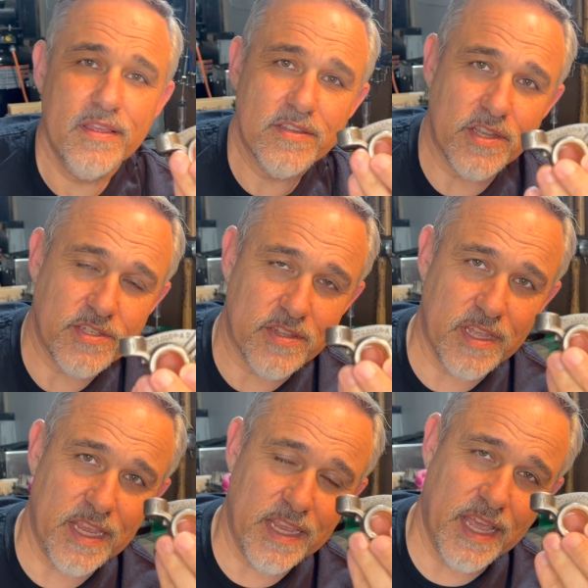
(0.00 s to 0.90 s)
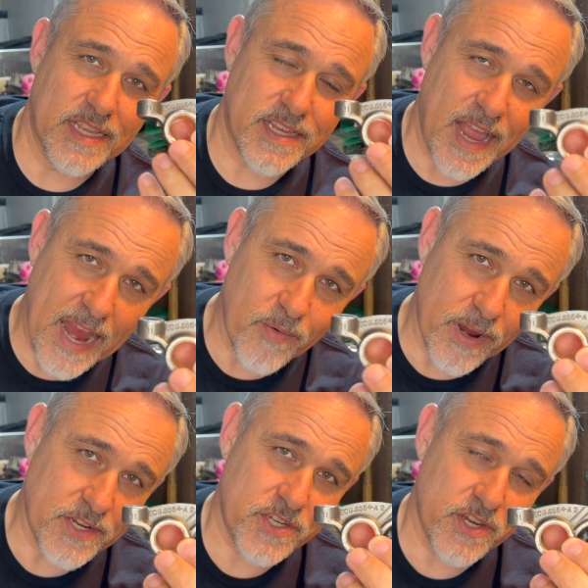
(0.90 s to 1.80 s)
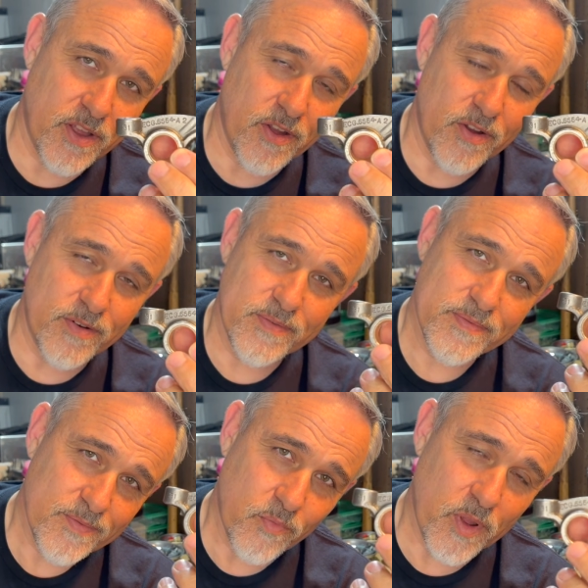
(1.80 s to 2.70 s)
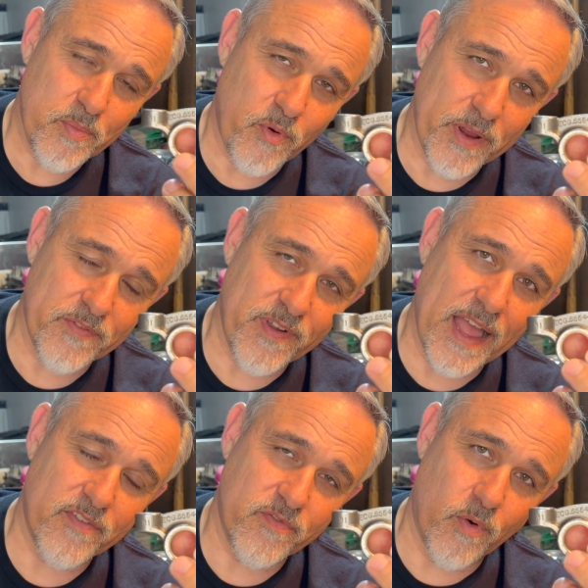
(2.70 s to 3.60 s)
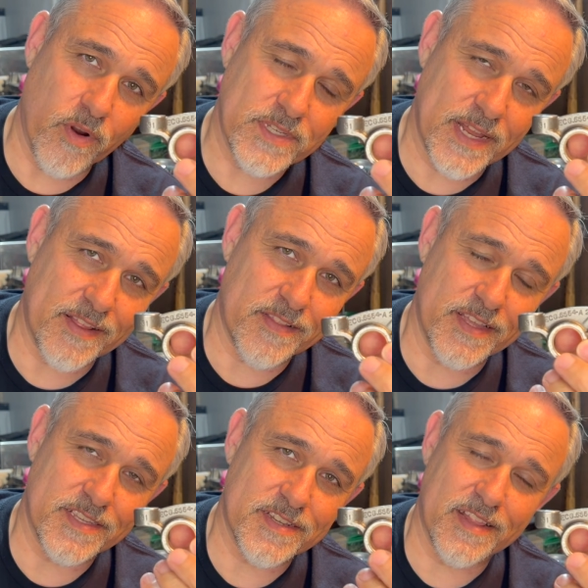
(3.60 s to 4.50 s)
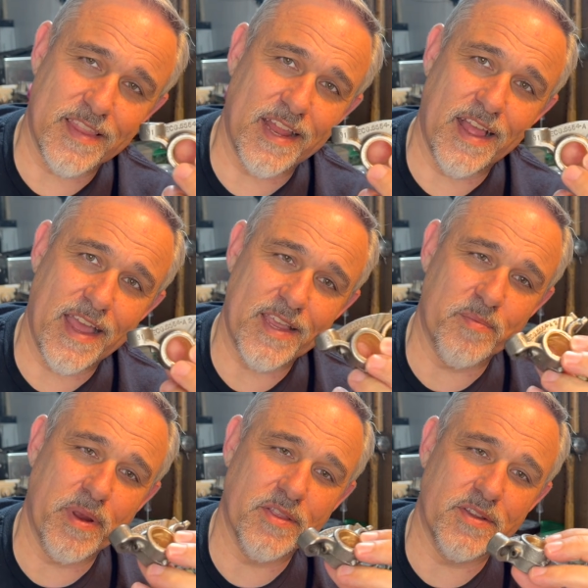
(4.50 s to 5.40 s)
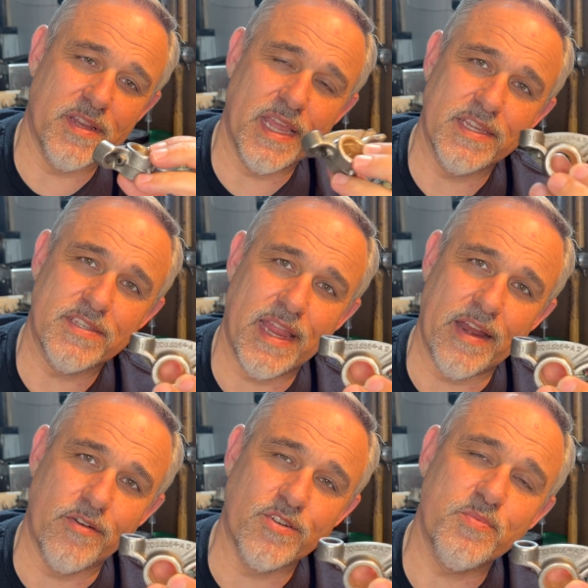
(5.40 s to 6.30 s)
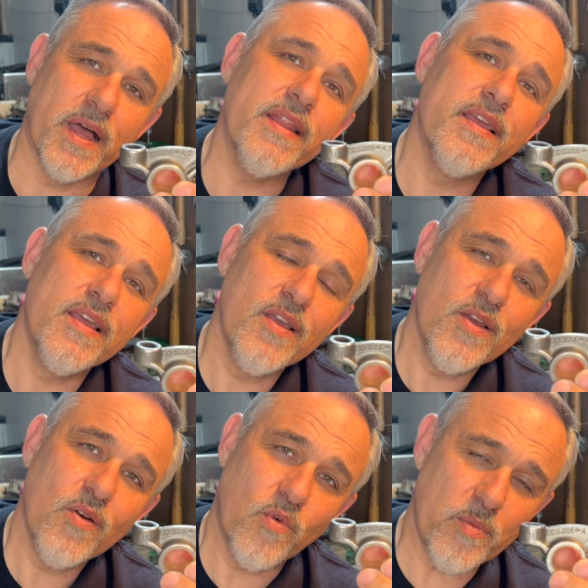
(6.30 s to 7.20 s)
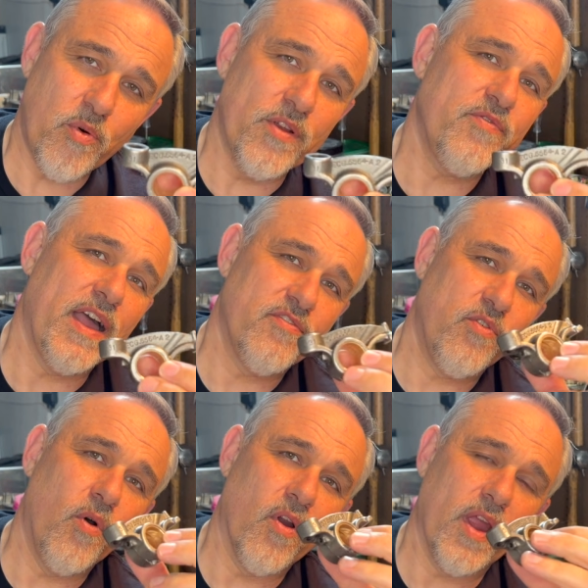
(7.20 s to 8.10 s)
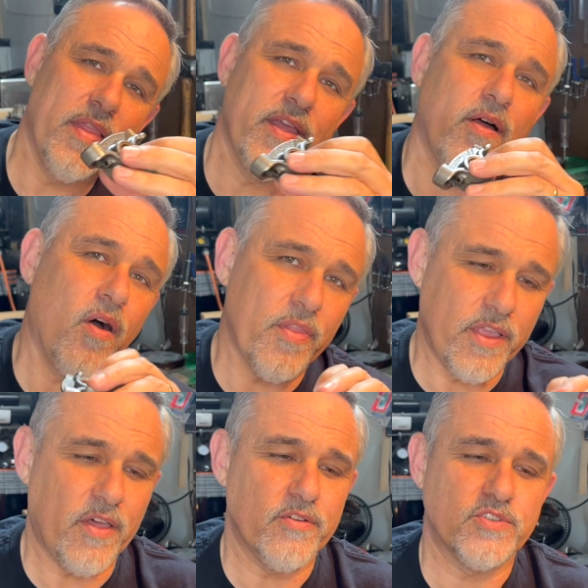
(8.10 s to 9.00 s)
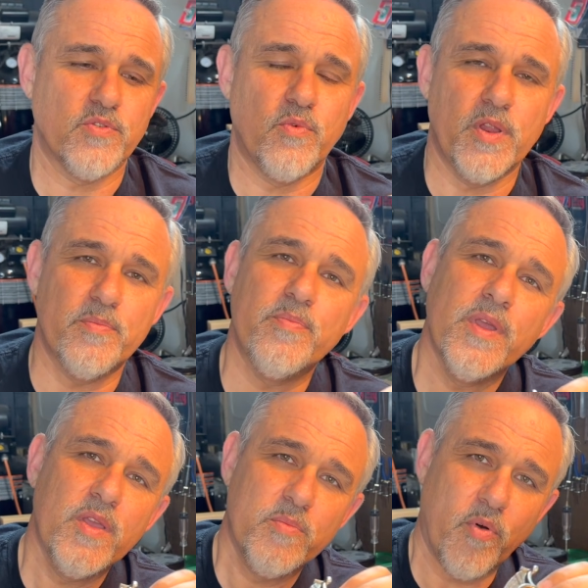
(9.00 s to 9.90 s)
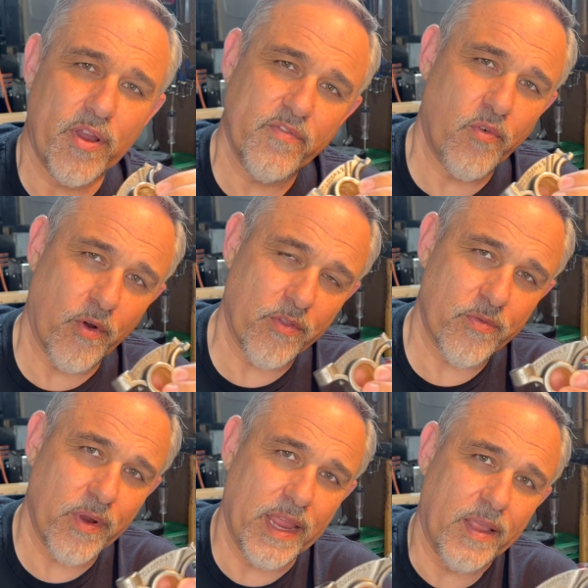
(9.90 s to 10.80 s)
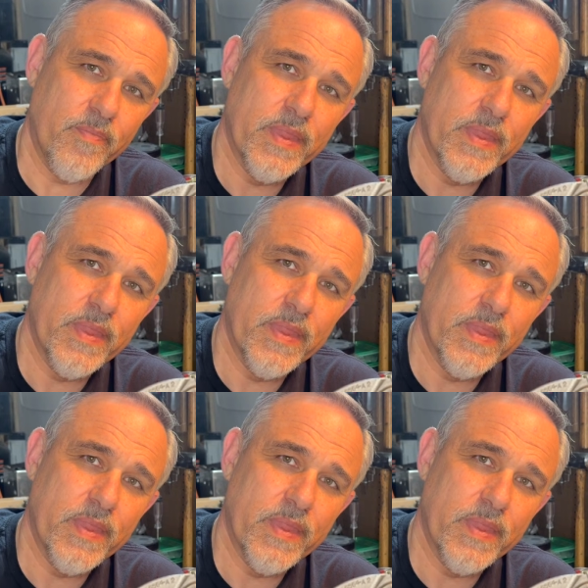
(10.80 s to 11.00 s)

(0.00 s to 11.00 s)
such a thing as high ratio 1.54. Technically, it's not that high compared to today's standards, but 1.54, and then all the others are 1.43.